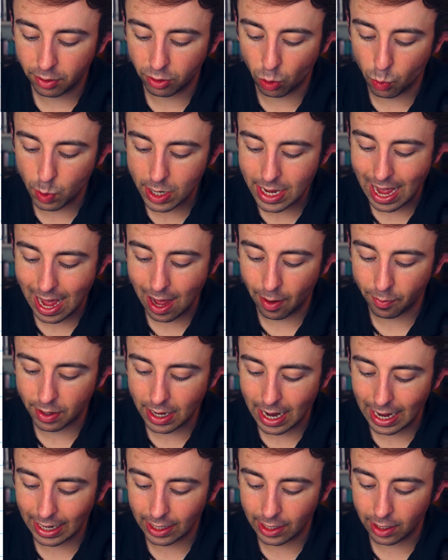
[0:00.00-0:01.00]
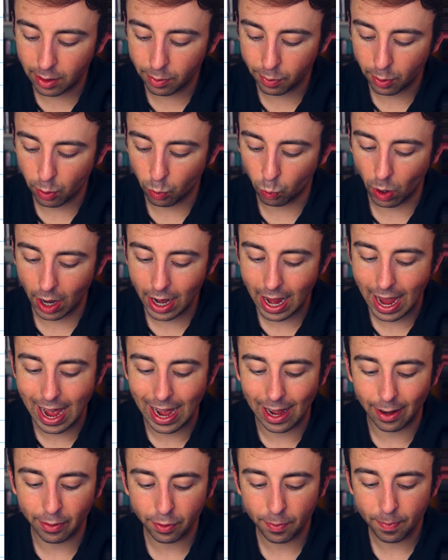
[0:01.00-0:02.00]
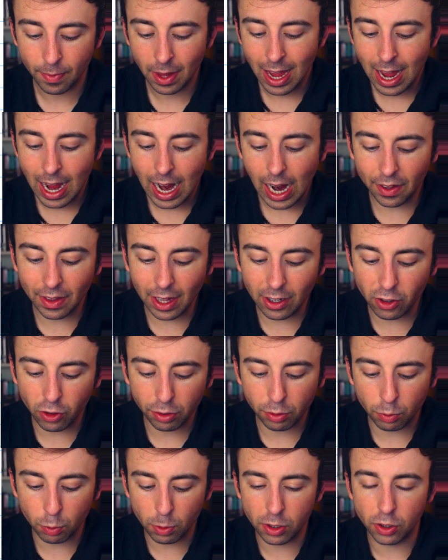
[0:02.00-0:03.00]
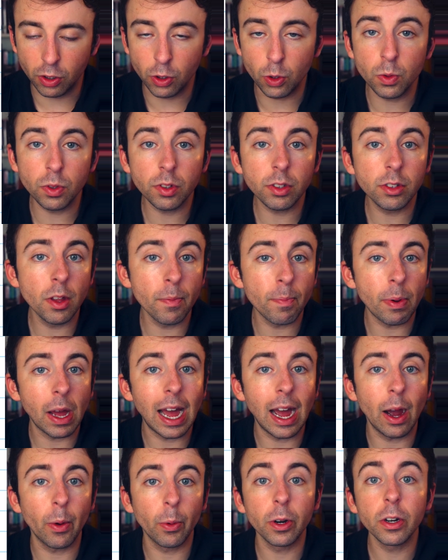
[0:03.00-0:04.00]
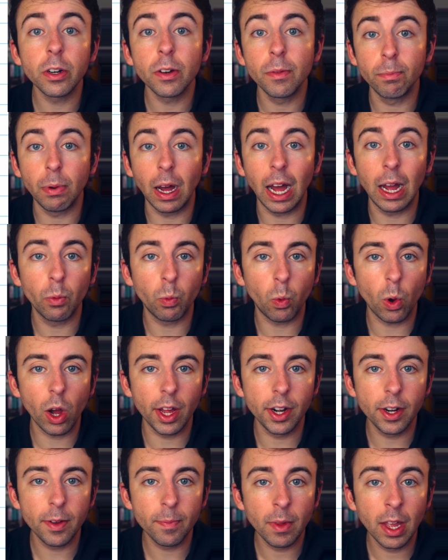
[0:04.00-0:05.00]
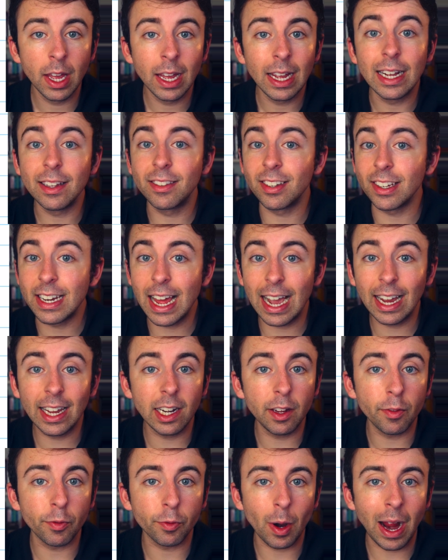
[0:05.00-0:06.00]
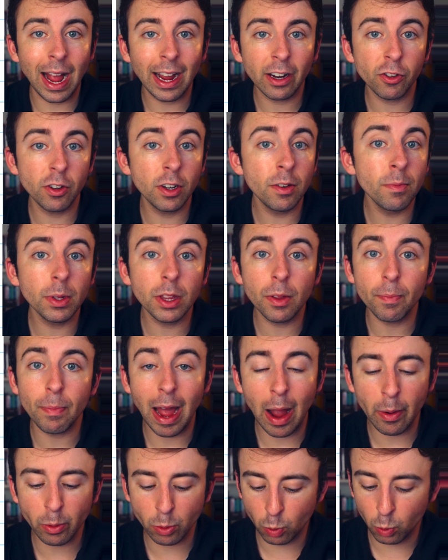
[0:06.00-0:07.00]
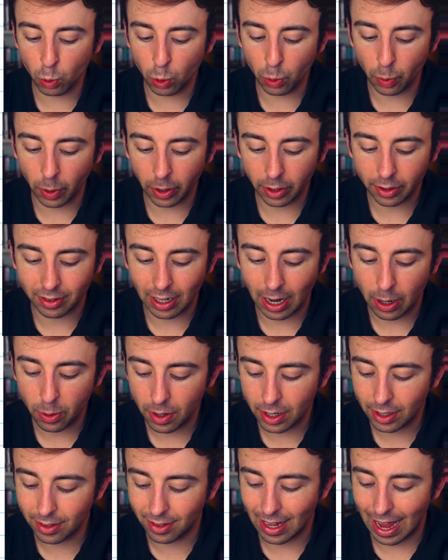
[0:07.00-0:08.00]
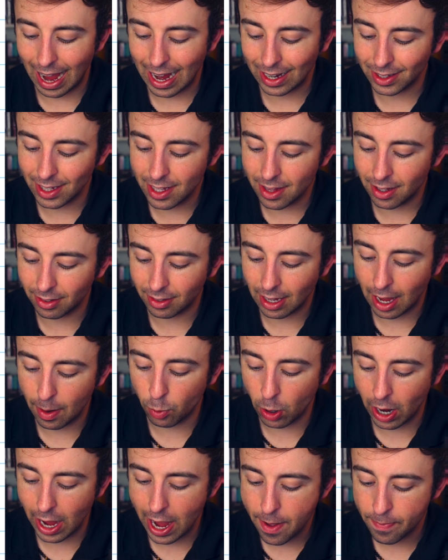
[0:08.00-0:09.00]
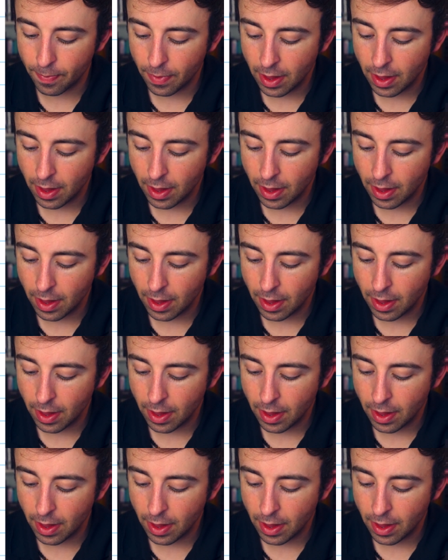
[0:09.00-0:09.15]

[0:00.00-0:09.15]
so we have negative 1 half, and then just reduce the power by 1. It's a negative fraction, but the power rule works out exactly the same way.